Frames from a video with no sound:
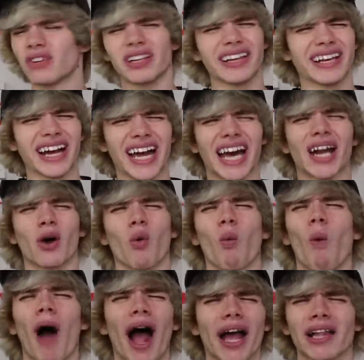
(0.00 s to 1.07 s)
feel like I got a
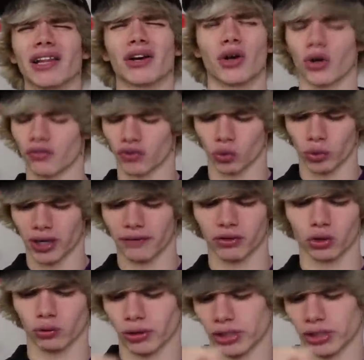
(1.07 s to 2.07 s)
while ago for whatever the